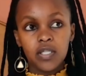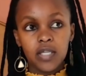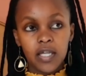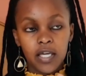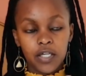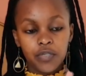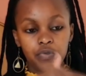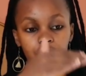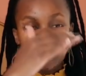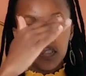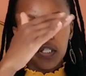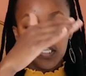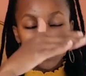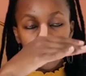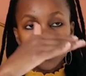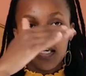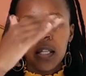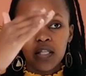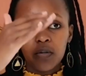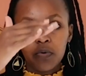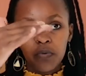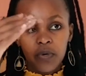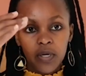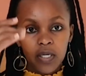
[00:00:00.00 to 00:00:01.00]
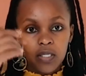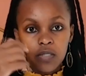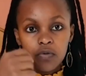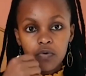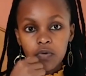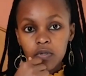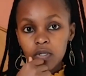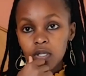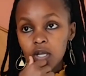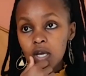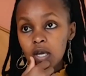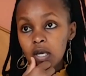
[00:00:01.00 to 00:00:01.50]
like, she was checking the weight,
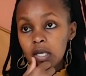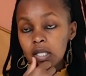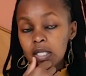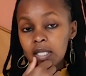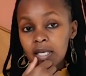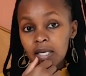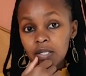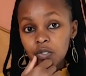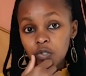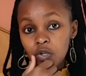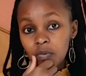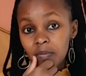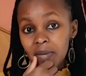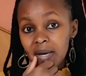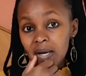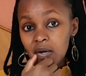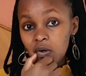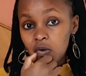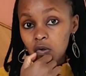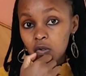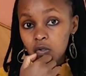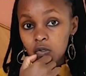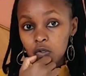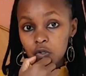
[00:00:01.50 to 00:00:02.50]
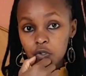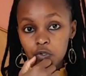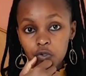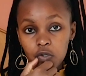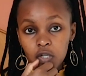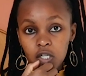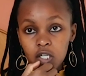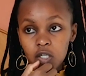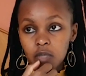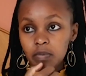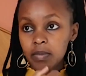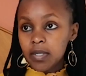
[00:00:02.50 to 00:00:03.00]
because the extra bag also
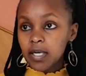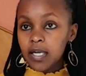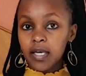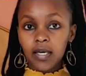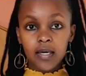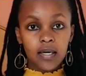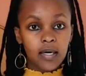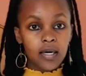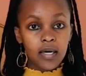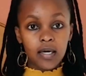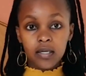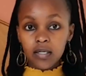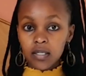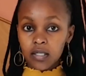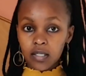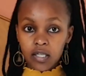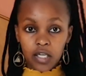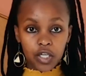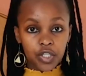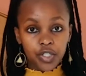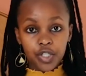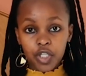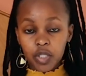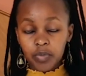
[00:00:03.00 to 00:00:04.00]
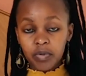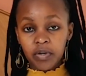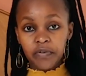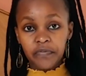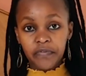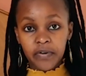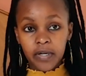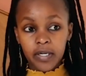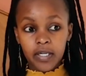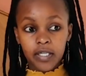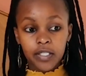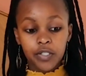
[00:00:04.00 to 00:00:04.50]
shouldn't be like 100 kgs, my
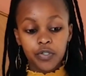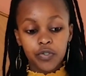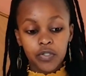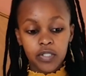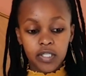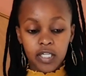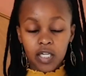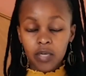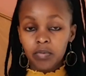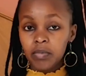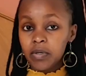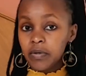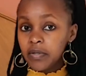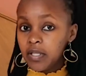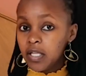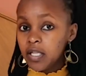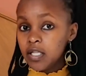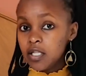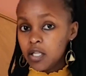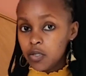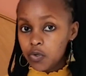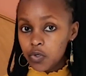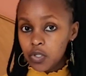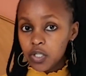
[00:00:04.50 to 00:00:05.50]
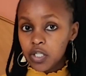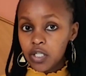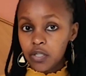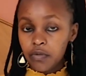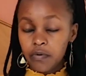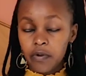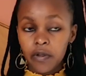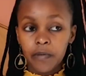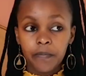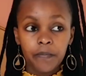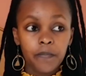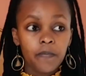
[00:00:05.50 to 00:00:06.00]
friend. It should still be within the
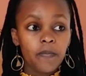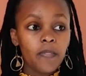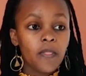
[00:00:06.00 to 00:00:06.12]
23.